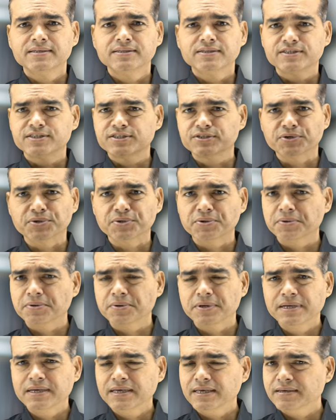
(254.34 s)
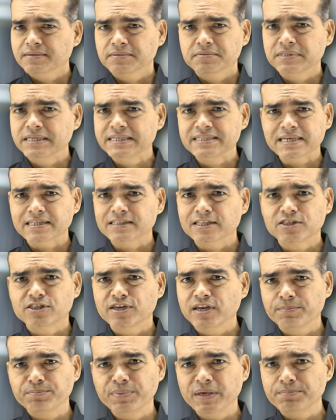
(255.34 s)
So these are the
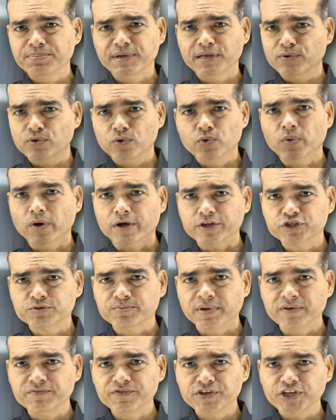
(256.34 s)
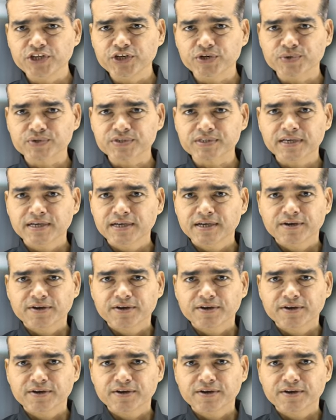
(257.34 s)
three people who watch my videos.